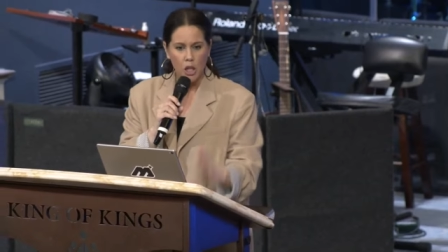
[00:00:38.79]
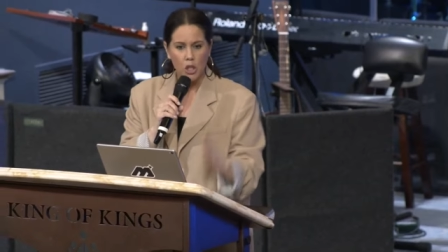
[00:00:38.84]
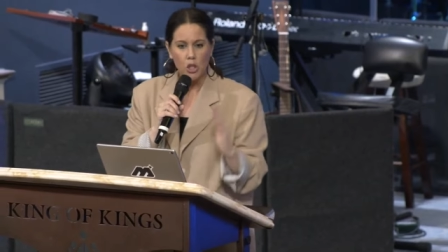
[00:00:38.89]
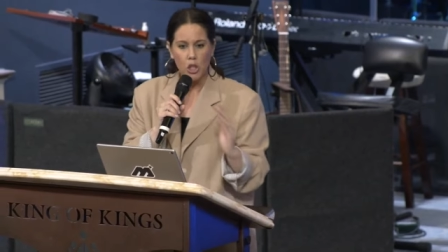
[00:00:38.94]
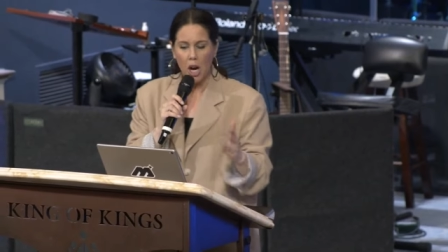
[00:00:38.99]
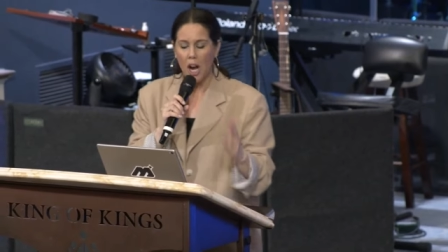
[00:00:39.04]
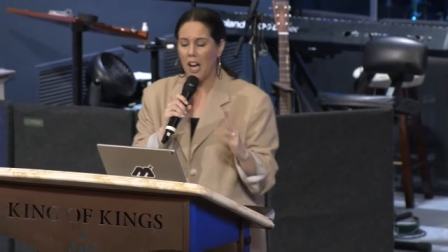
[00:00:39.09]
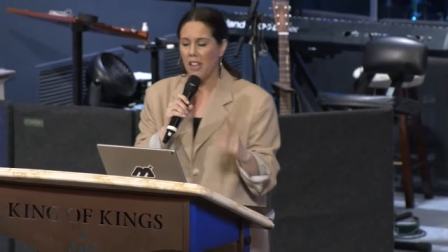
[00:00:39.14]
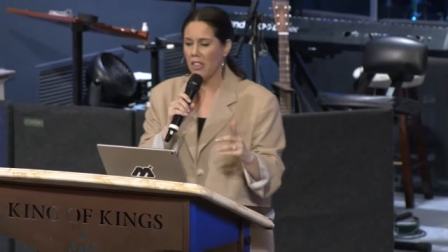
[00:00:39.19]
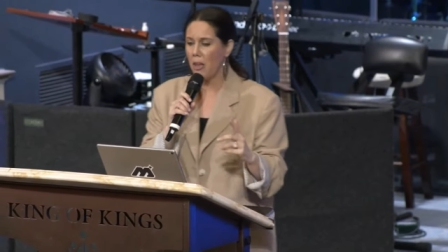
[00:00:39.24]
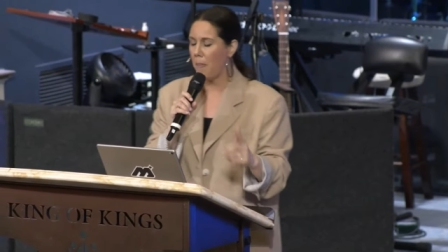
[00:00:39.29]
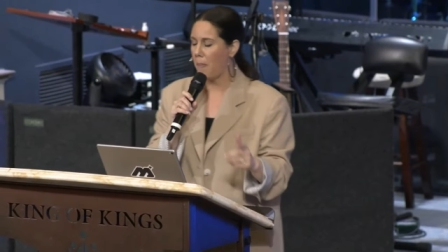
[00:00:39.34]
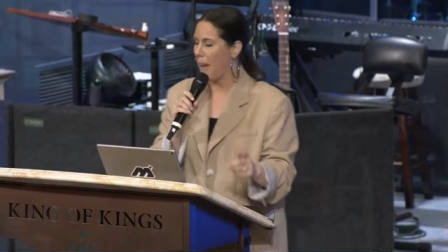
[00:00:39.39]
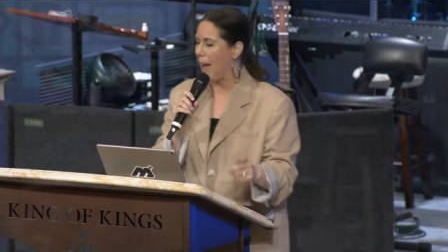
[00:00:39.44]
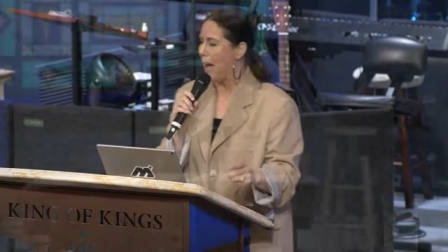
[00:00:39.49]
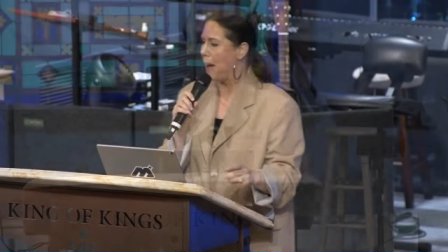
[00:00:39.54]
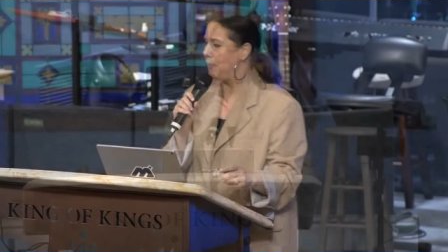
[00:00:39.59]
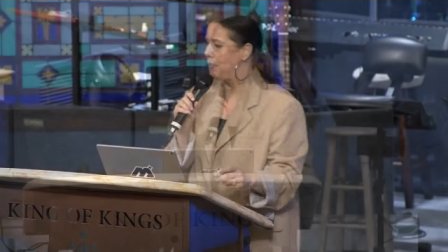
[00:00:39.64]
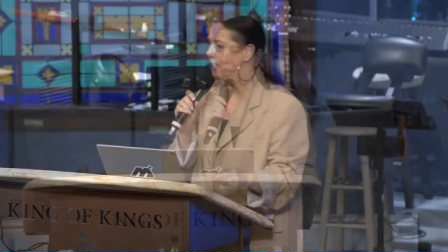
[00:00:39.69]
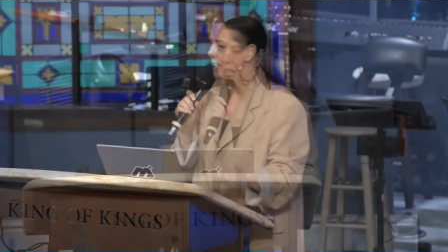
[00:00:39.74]
John the
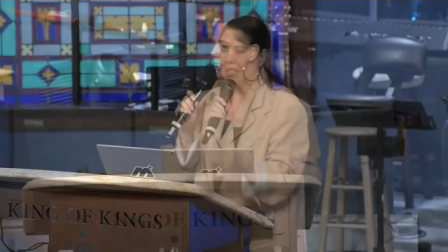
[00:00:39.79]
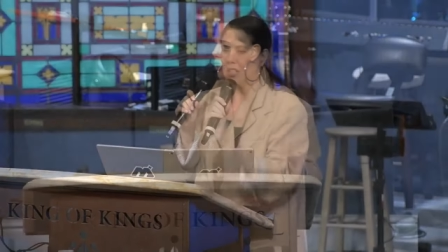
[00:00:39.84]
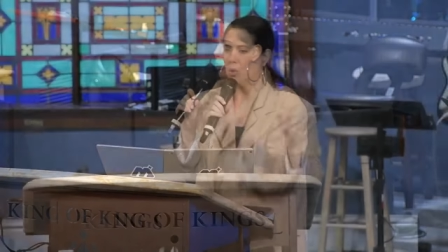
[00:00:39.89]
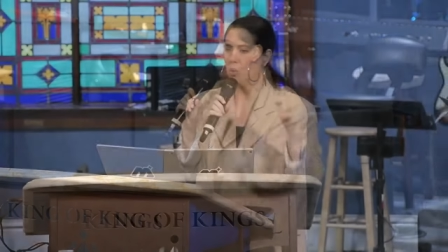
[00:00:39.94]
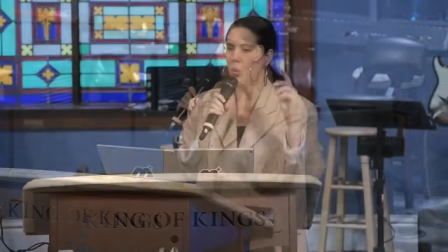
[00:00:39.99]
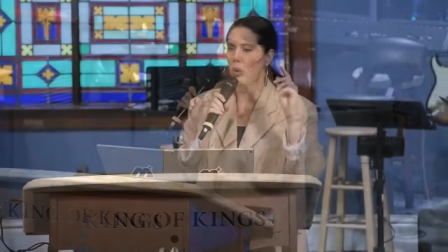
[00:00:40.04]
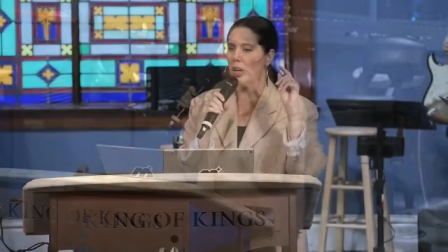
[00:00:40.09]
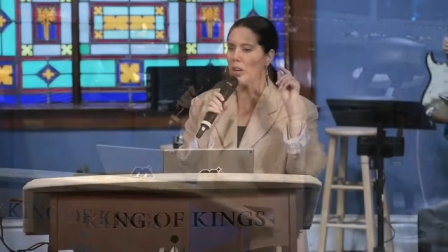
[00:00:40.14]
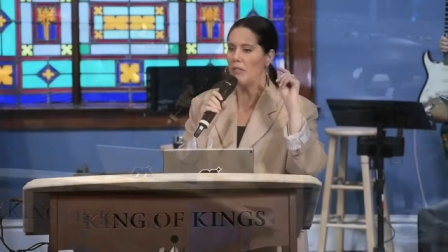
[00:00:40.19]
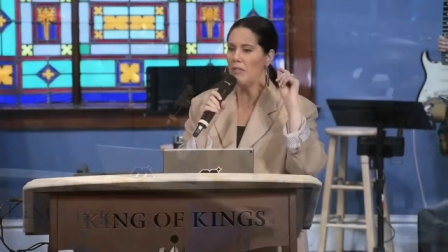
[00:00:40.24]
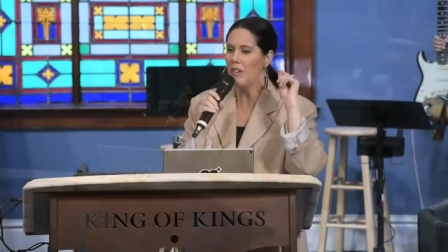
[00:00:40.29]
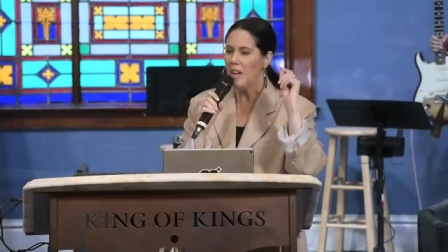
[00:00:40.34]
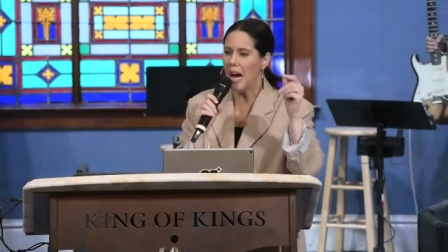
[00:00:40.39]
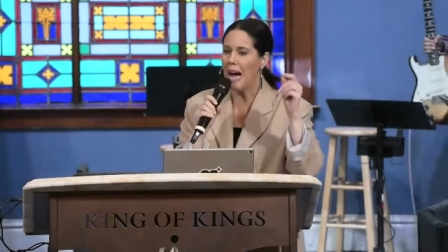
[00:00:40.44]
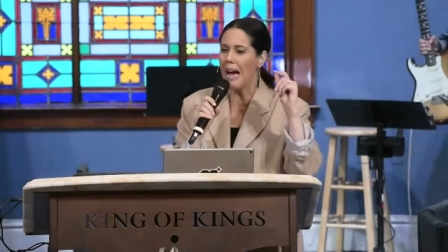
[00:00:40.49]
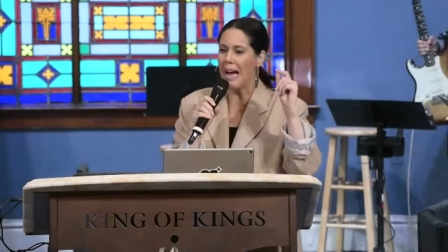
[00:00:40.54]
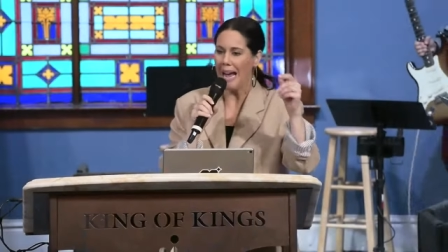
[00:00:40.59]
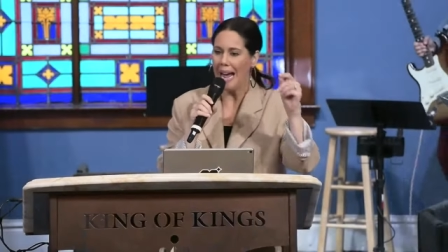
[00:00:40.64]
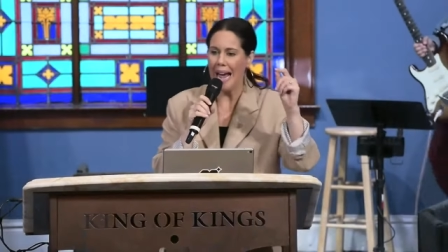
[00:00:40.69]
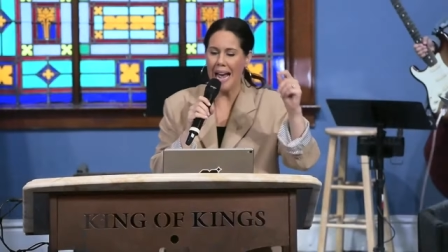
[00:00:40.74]
Baptist would have
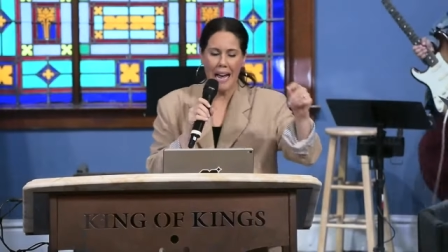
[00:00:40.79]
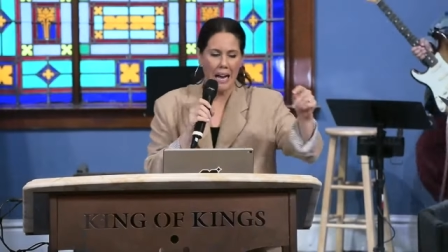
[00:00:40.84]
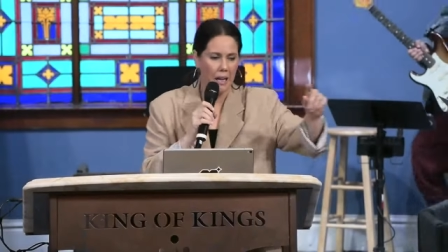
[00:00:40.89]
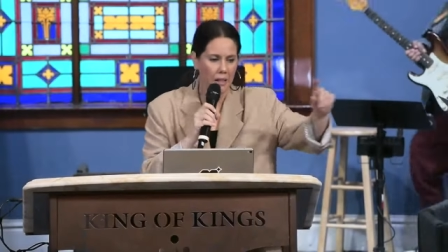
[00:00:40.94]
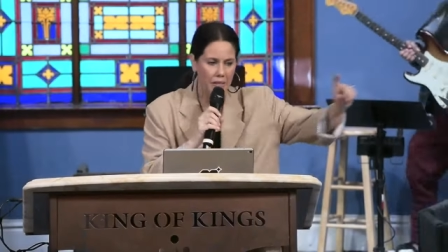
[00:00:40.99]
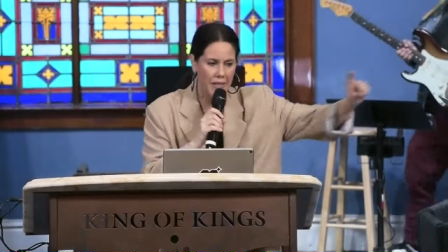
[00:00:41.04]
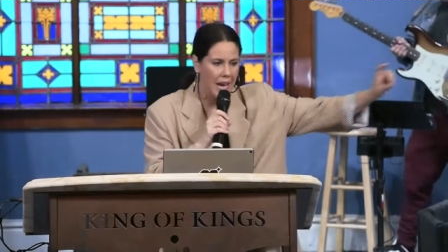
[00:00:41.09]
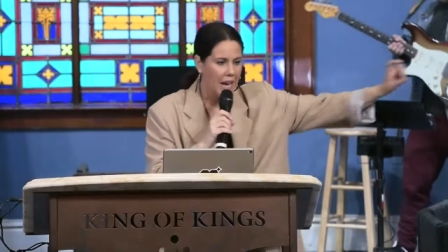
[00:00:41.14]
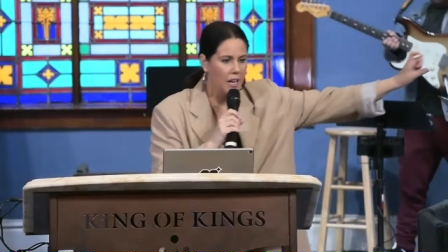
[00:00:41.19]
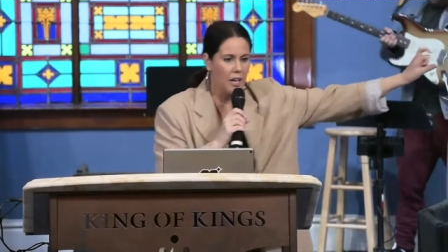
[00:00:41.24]
not had